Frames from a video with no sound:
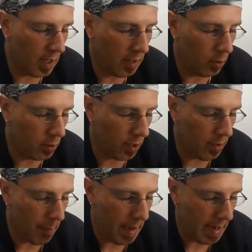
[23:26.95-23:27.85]
I looked on
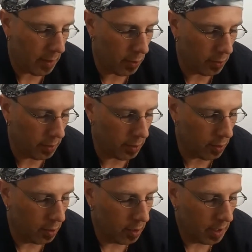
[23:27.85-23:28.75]
the back earlier
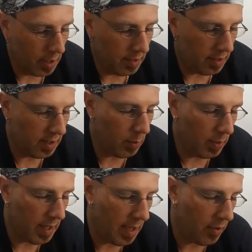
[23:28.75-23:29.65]
to see
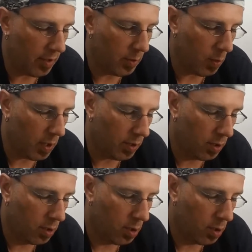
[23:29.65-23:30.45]
what the hell this was,